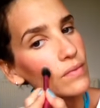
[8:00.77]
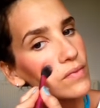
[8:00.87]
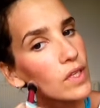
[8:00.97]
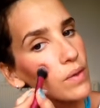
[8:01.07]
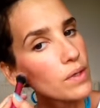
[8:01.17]

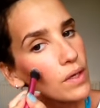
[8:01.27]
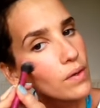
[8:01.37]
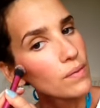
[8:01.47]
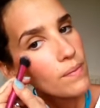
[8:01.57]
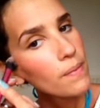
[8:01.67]
There we
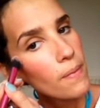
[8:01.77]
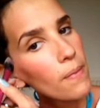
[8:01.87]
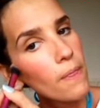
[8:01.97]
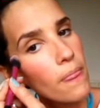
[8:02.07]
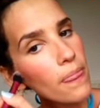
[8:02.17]
go.
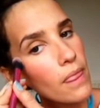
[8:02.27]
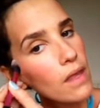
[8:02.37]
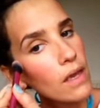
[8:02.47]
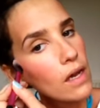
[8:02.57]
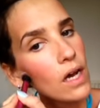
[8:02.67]

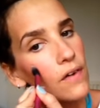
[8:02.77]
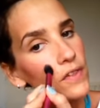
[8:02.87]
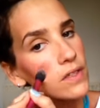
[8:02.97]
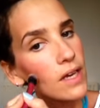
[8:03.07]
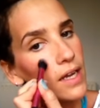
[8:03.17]

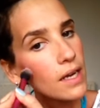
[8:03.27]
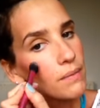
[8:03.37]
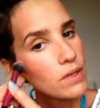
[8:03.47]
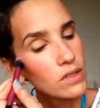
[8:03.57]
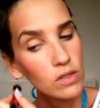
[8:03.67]
After that,
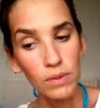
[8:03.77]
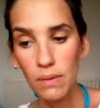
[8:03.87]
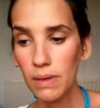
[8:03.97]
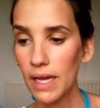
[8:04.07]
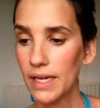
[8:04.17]
I'm going to be
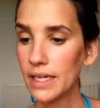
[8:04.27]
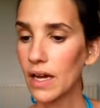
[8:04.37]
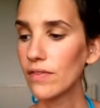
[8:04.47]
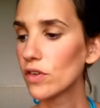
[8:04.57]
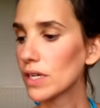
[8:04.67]
applying, now
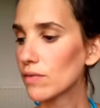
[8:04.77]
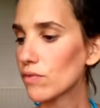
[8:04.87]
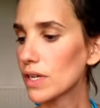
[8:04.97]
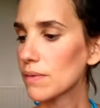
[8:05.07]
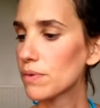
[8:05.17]
I've got a
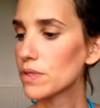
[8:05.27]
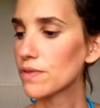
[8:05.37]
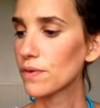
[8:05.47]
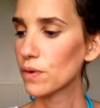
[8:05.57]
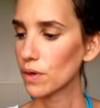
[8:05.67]
really
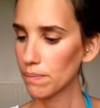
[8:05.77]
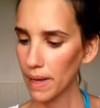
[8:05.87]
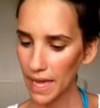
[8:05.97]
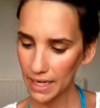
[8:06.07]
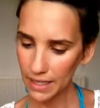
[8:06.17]
beautiful
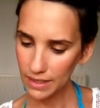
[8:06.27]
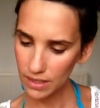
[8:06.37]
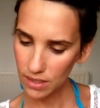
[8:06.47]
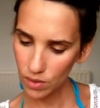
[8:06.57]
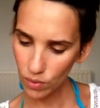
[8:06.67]
palette.
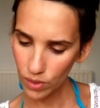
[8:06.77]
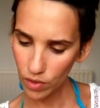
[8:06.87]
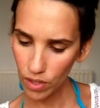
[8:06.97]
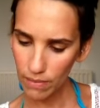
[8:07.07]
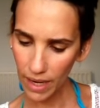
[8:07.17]
It's called the
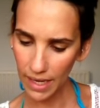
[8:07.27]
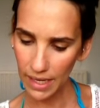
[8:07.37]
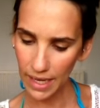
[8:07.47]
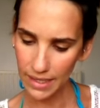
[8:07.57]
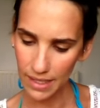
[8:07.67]
Cream
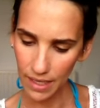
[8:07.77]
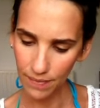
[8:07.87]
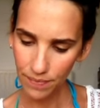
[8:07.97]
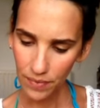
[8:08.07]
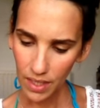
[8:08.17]
Highlighter
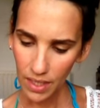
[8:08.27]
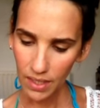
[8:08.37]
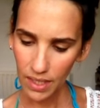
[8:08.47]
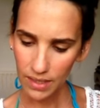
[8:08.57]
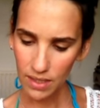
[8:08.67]

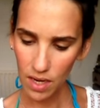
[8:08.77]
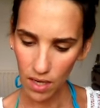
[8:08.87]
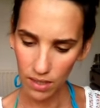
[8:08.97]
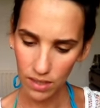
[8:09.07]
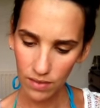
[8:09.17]

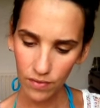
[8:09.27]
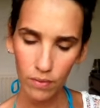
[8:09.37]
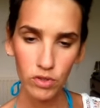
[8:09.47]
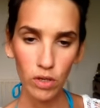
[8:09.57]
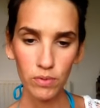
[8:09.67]
Kickstart
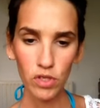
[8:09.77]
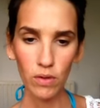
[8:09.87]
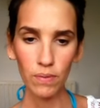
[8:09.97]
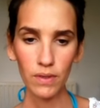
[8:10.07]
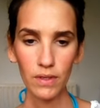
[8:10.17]
from Topshop.